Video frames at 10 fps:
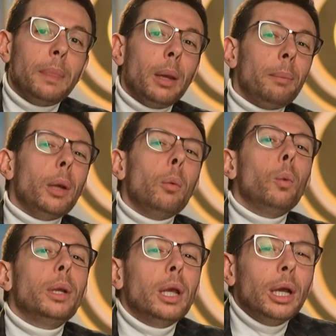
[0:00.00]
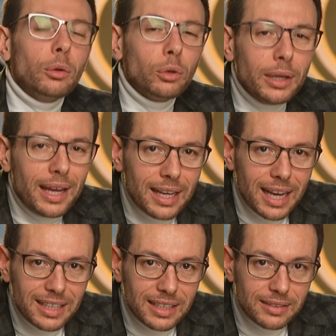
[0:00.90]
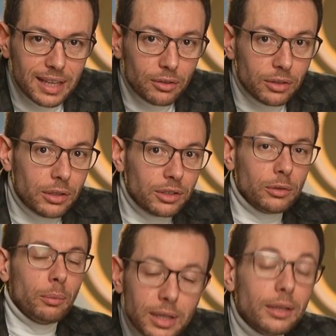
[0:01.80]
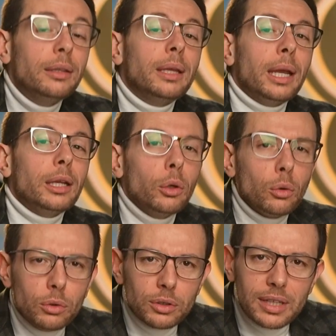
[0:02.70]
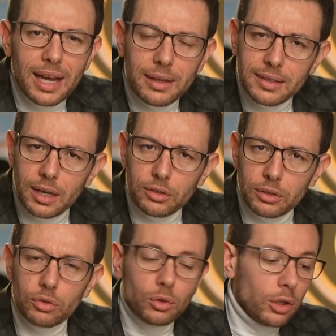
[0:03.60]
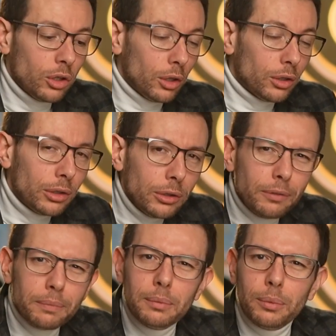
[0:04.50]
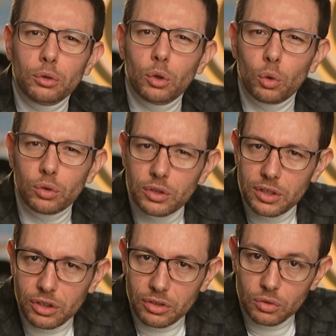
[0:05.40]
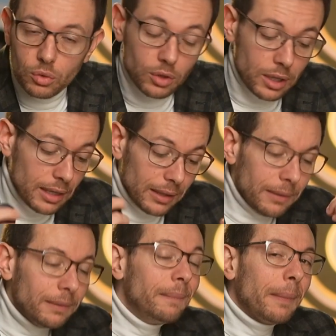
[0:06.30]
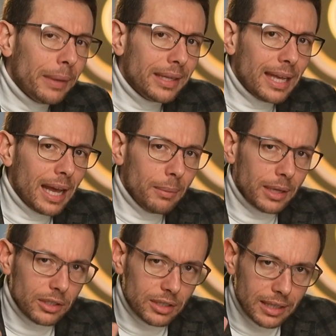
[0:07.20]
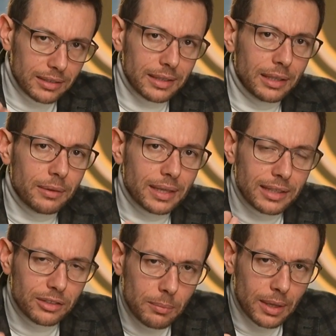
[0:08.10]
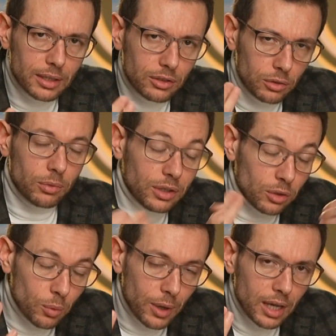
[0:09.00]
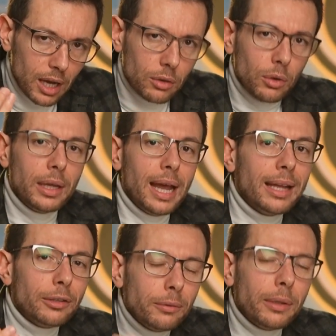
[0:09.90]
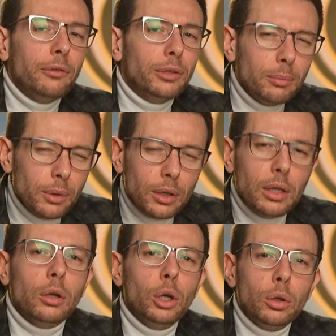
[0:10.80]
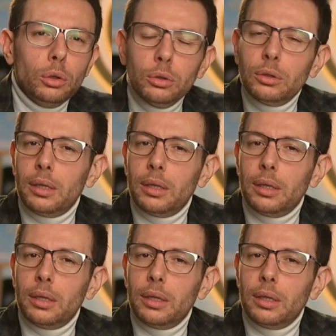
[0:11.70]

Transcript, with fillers: about 180,000 displaced and over 10,000 structures totally destroyed. The damage is even estimated to reach $150 billion.